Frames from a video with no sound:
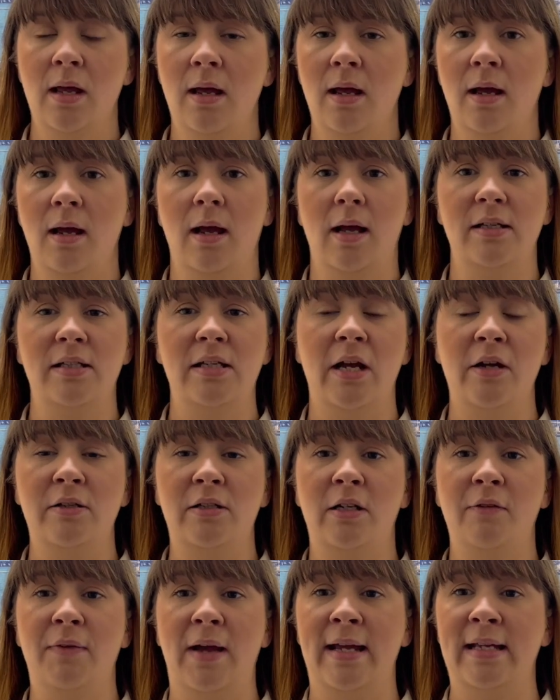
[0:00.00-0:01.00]
A
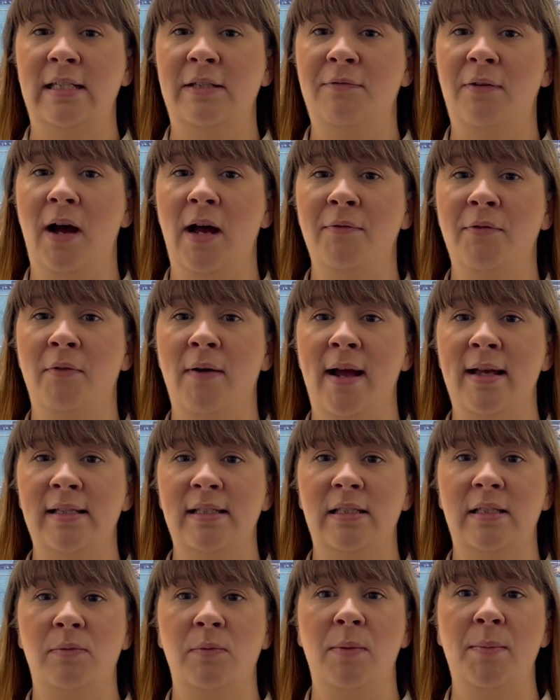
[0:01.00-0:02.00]
total of 85
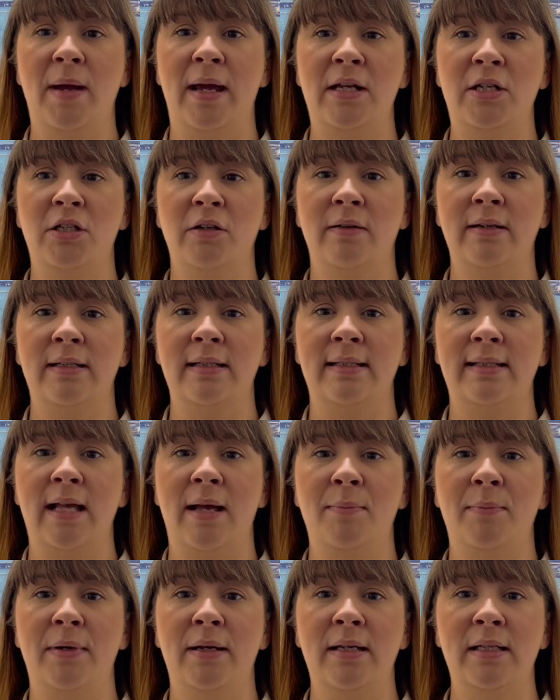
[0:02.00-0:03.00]
arrests were made during
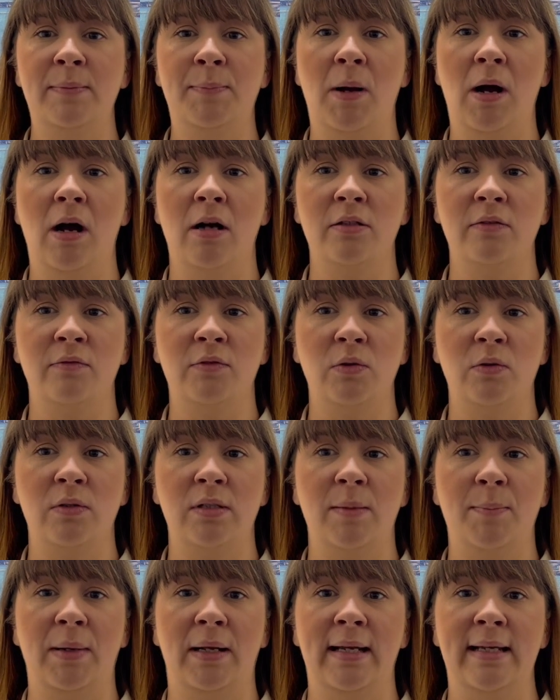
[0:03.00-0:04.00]
December as part of
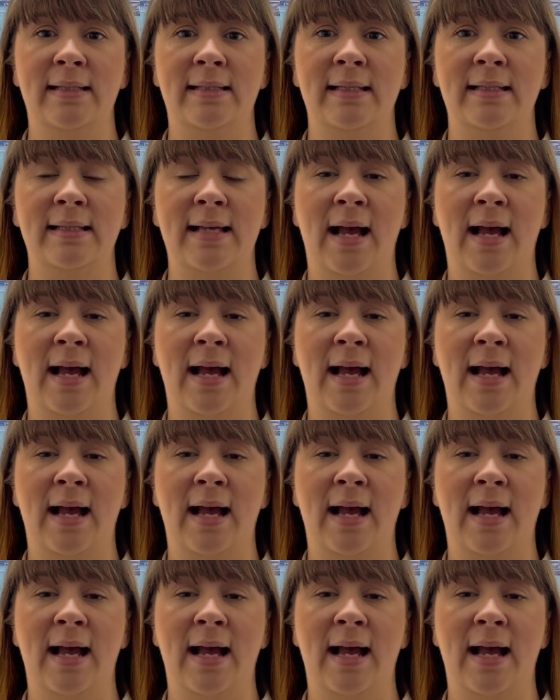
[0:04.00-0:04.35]
Dorset Police's